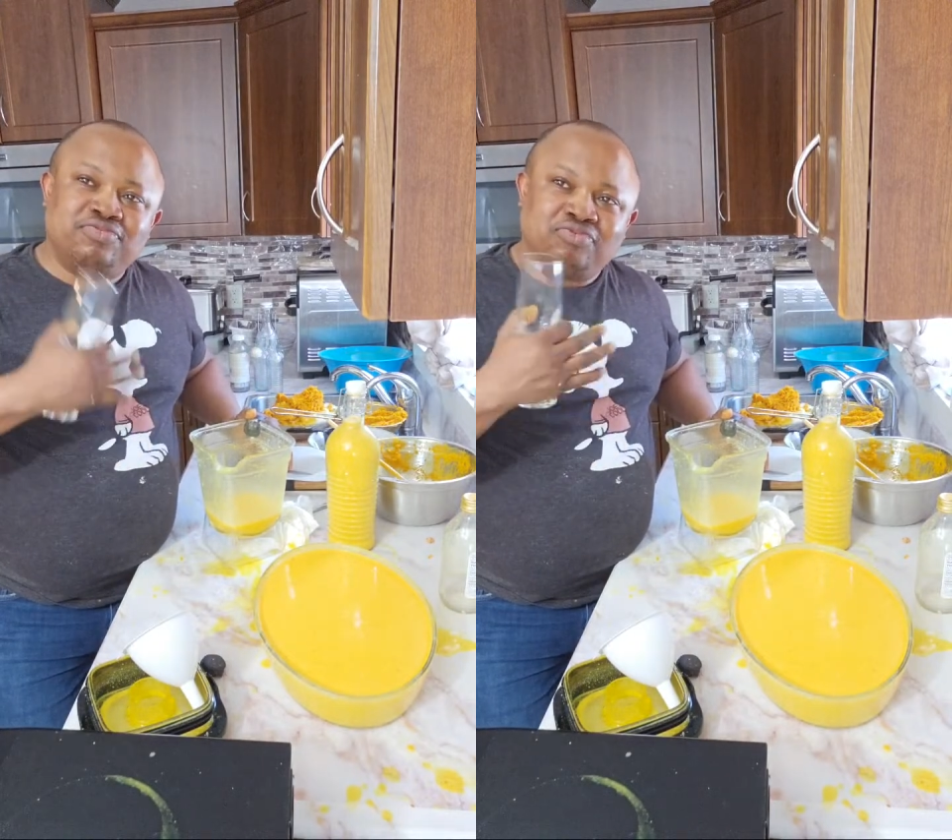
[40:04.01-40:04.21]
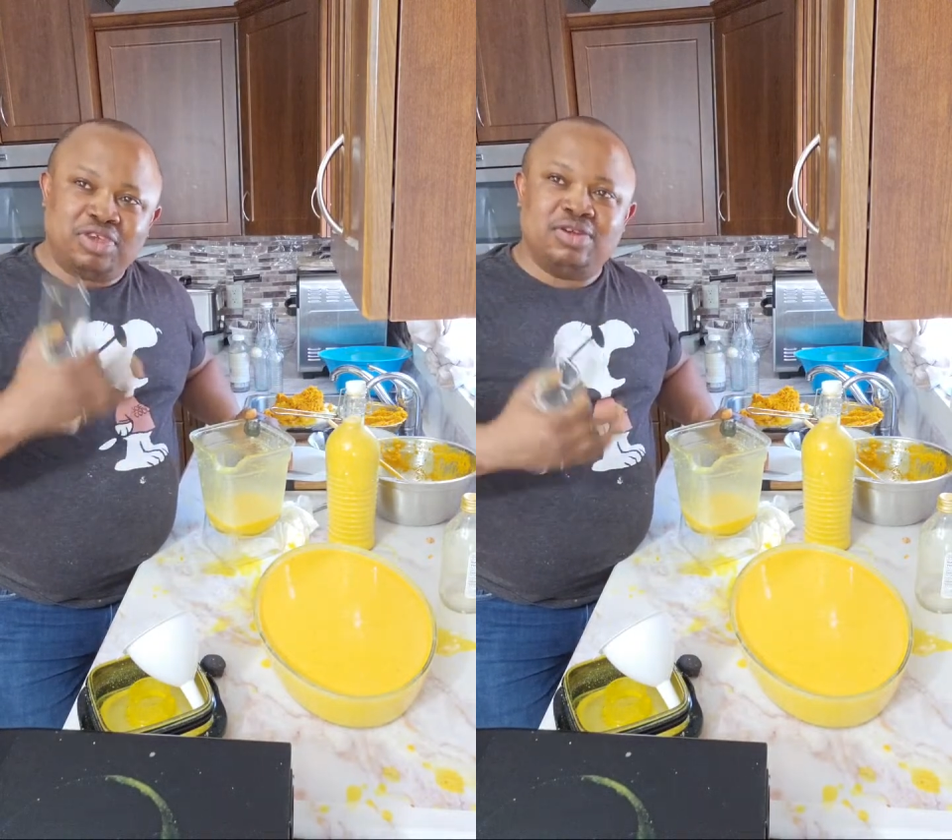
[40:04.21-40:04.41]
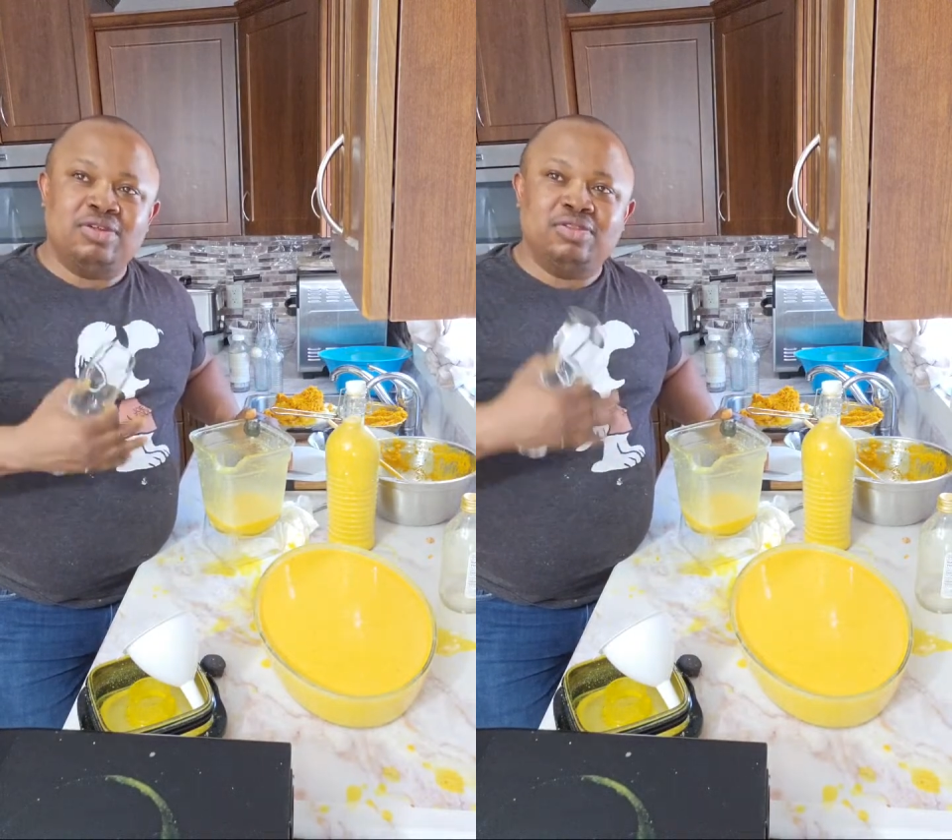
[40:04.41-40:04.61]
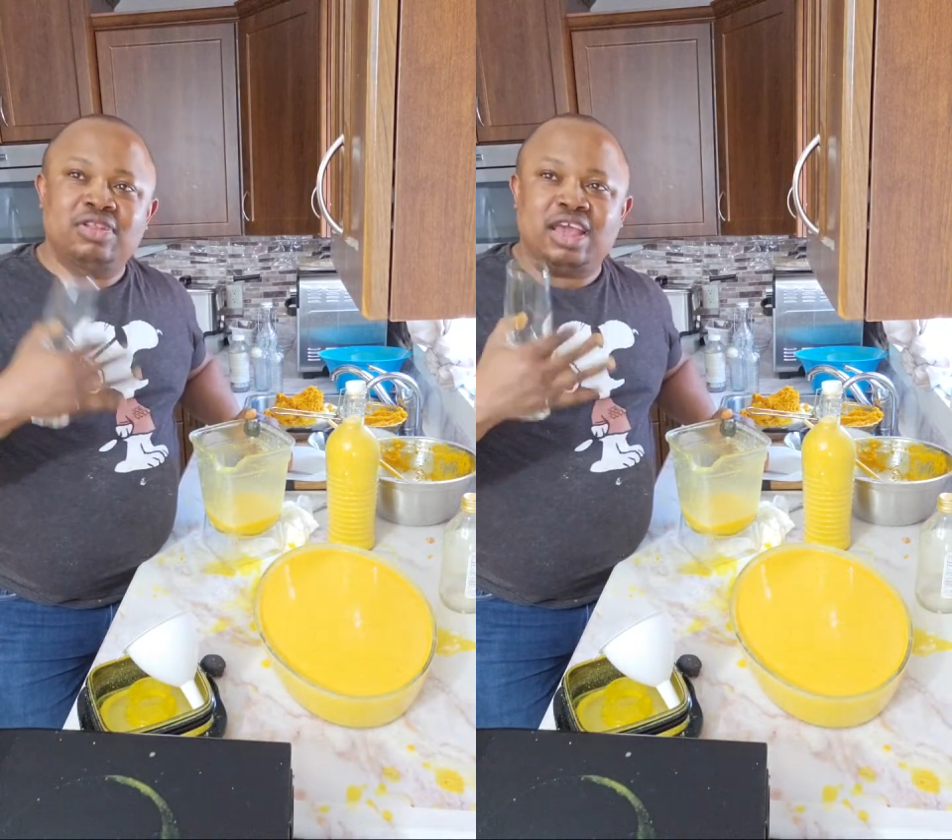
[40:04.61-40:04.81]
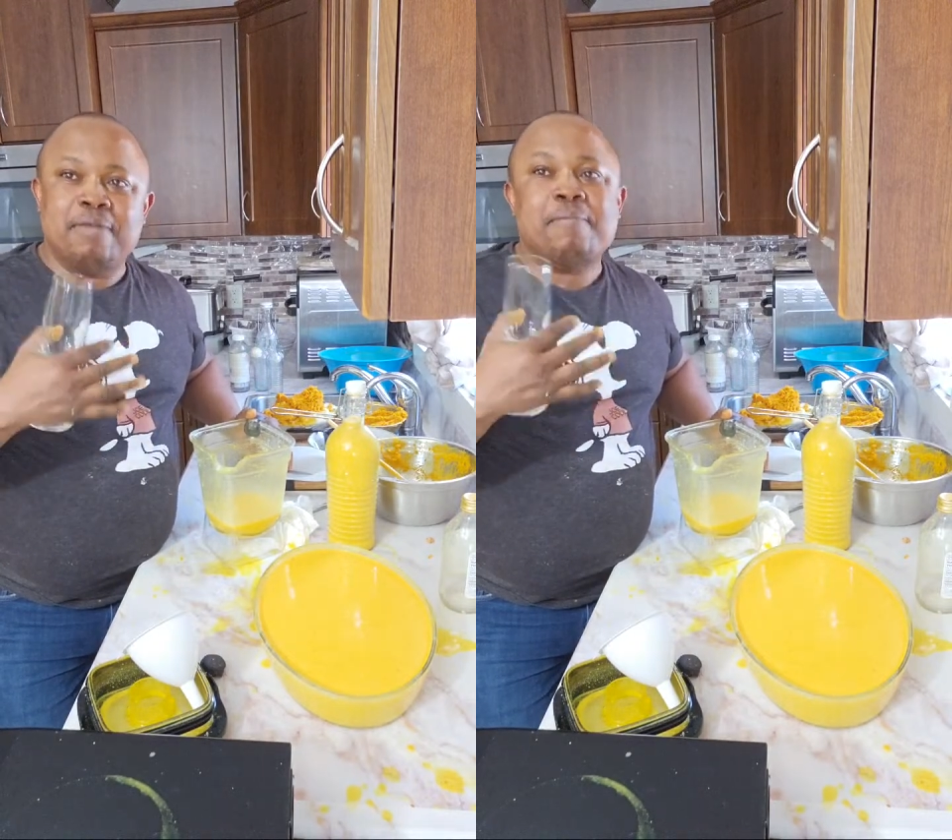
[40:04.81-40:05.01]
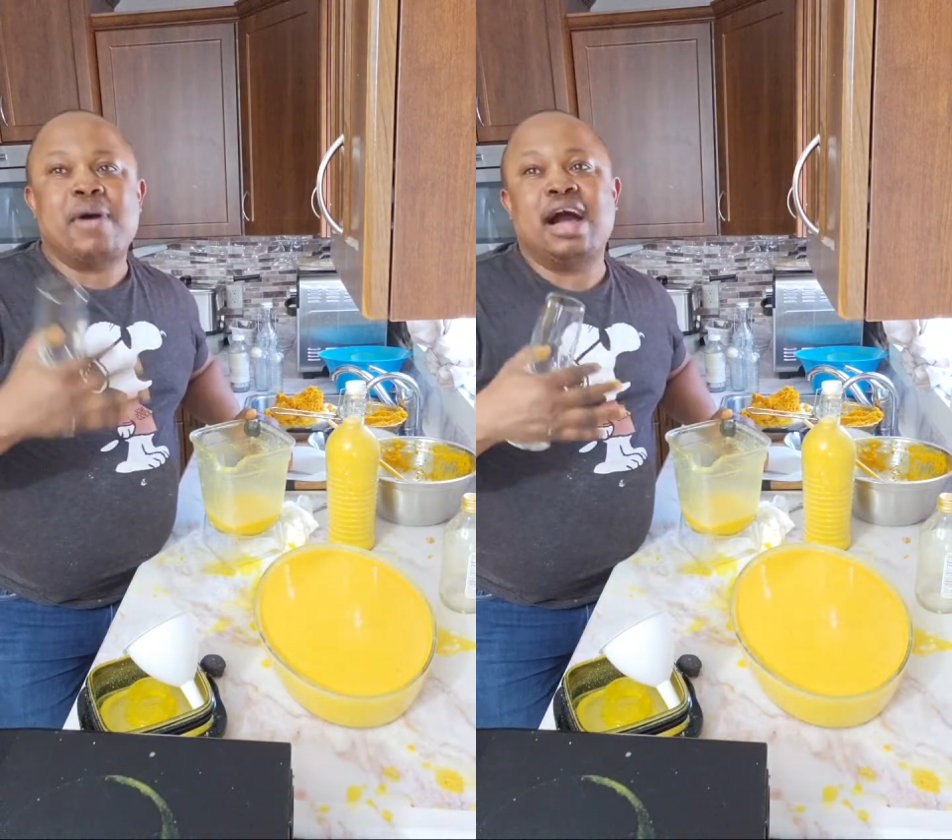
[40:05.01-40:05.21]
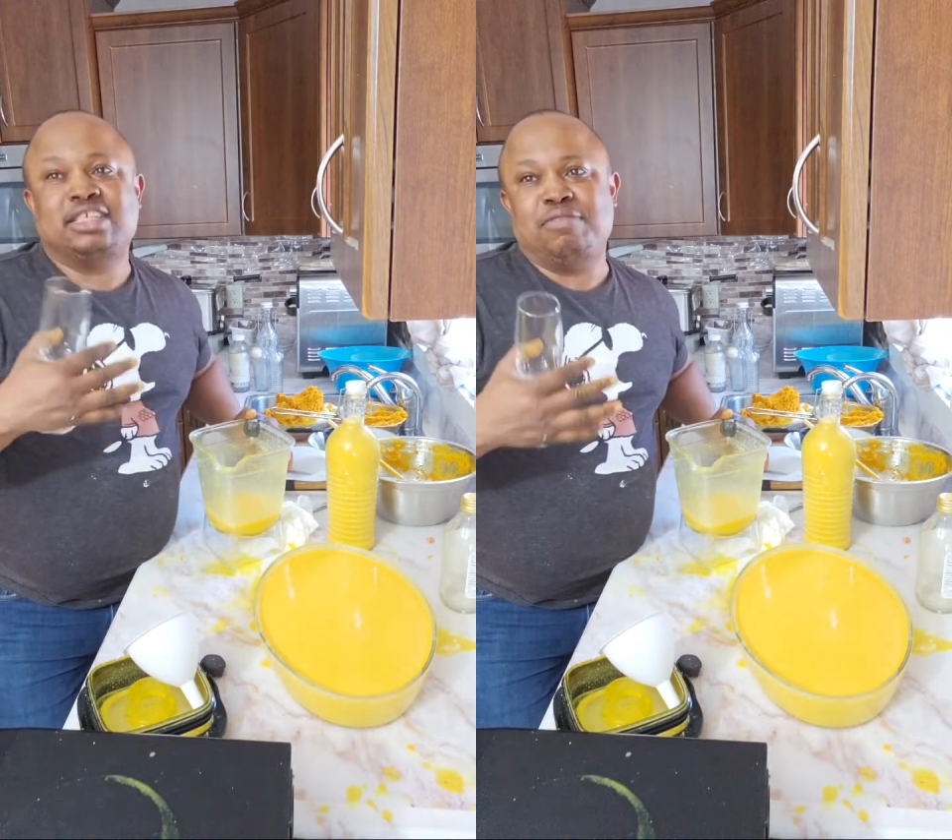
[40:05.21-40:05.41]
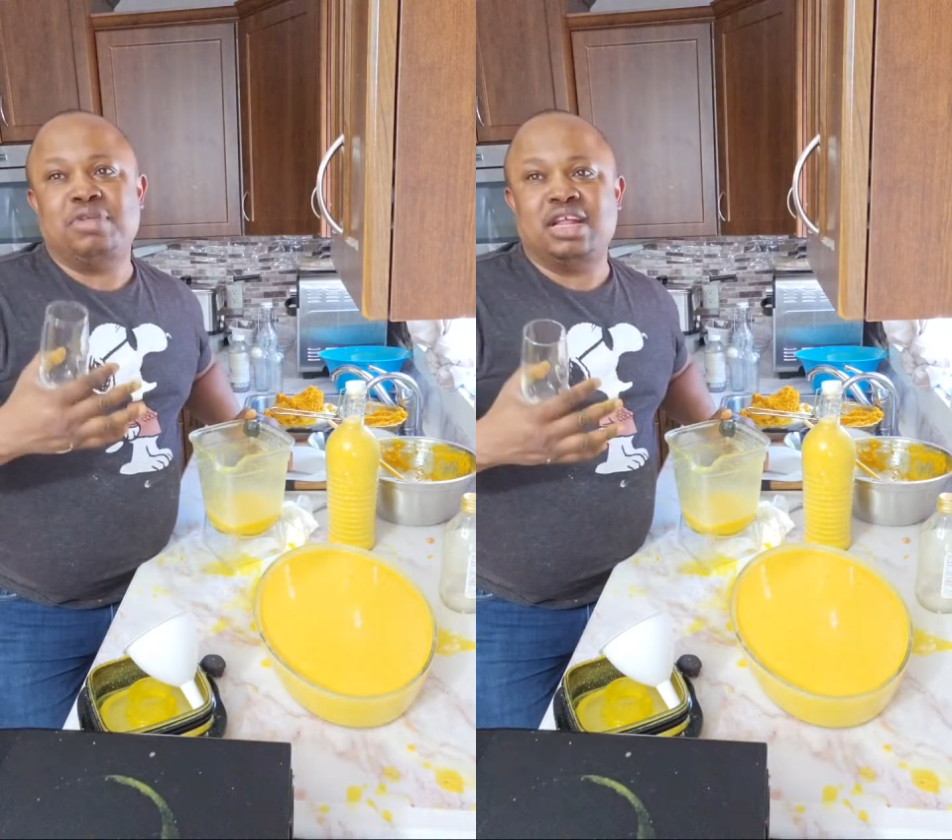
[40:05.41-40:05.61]
feel the impact
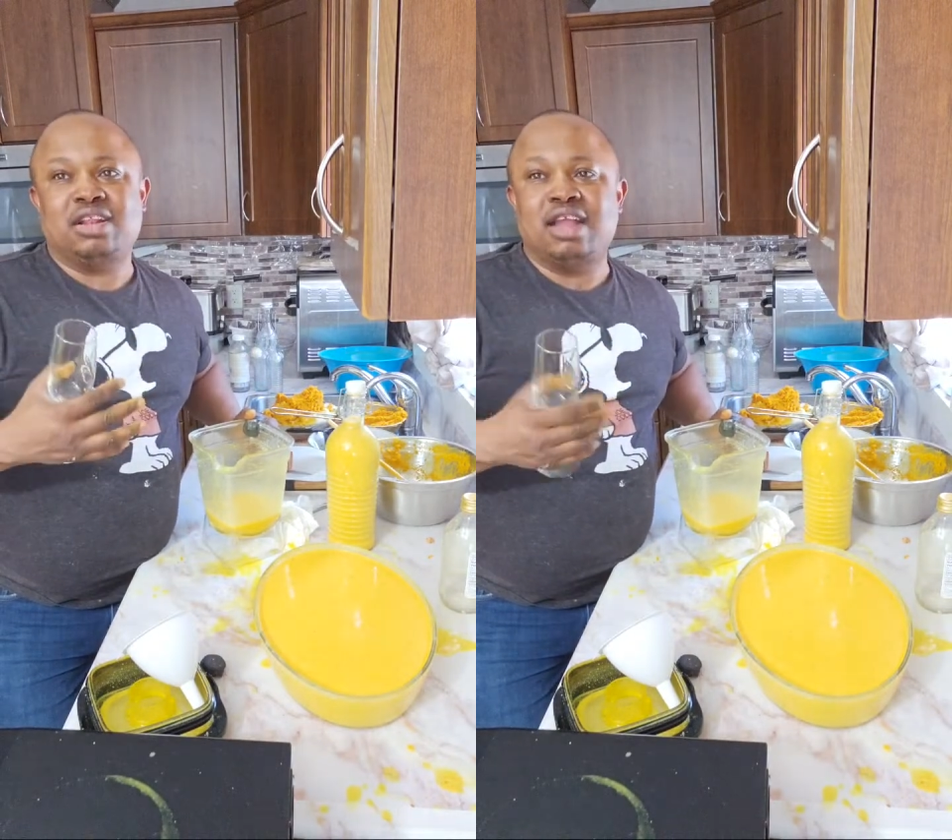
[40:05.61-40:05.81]
immediately.